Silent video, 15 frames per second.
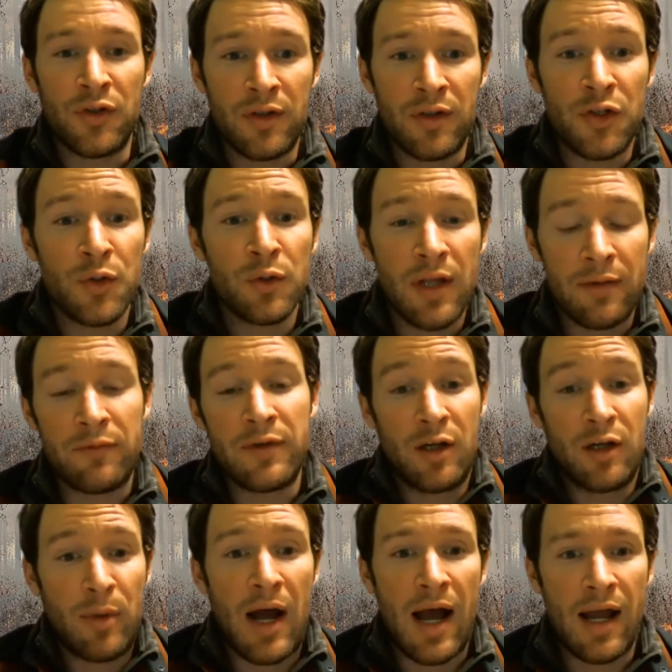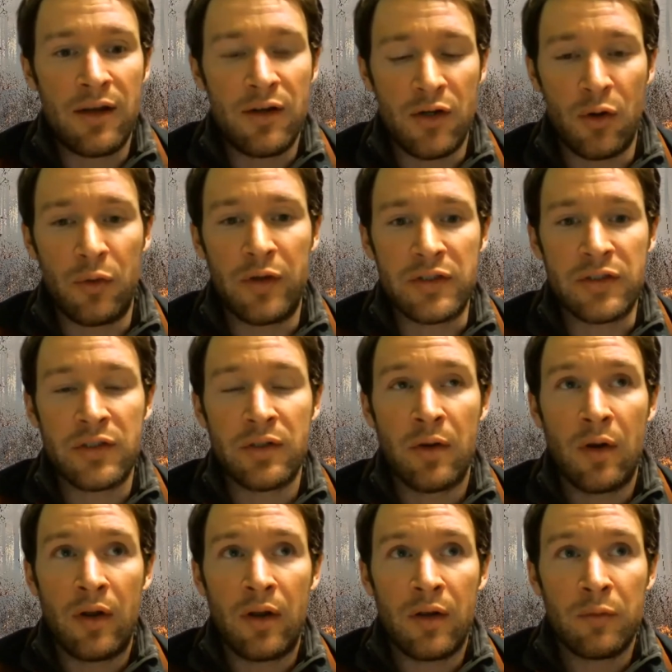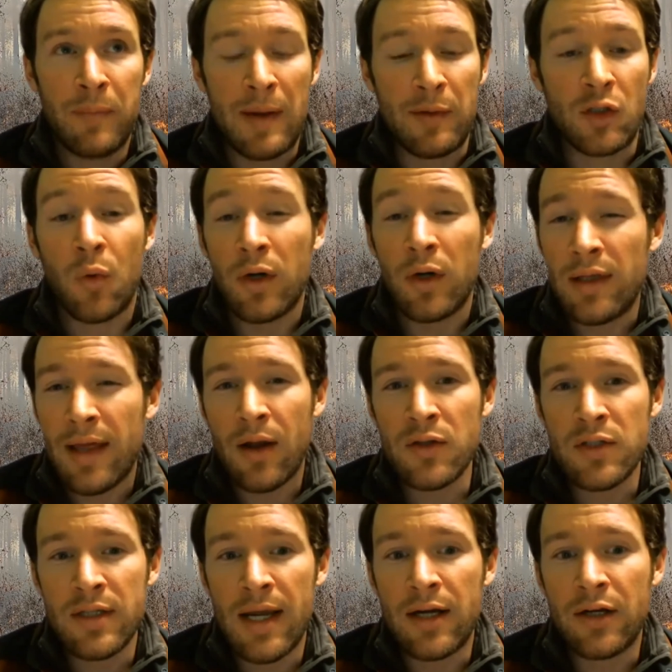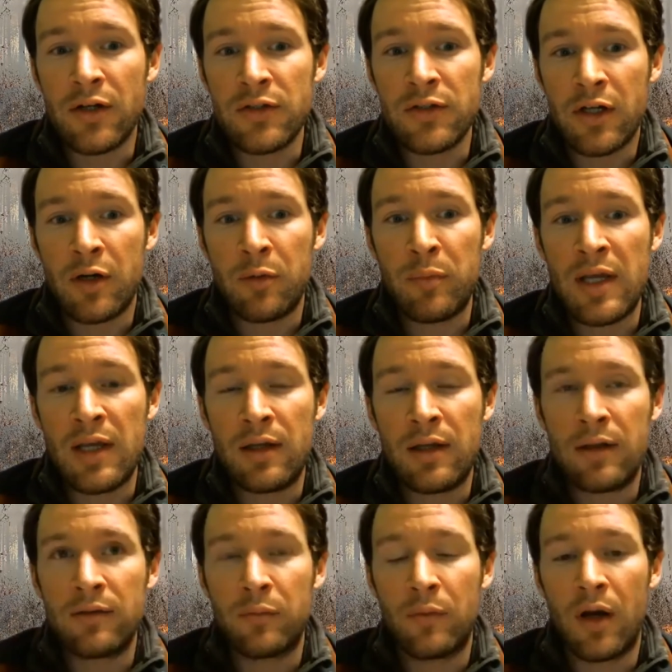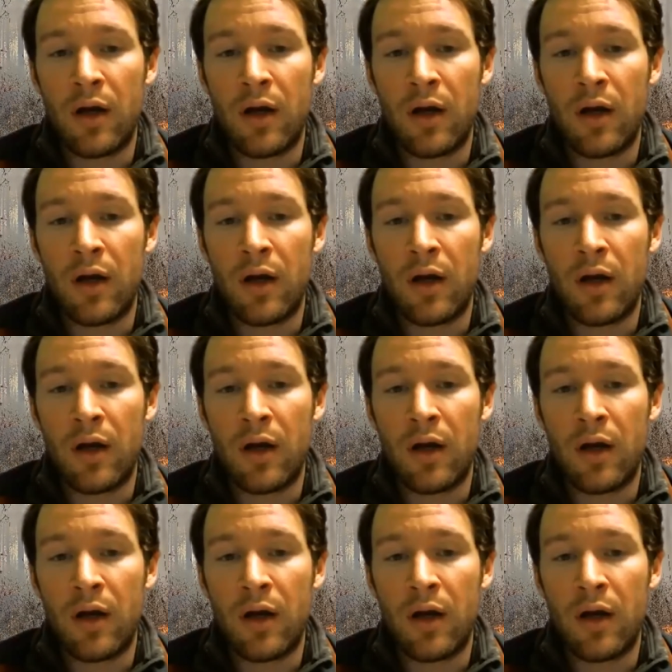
you live nearby, there's maybe 20,000 acres that are being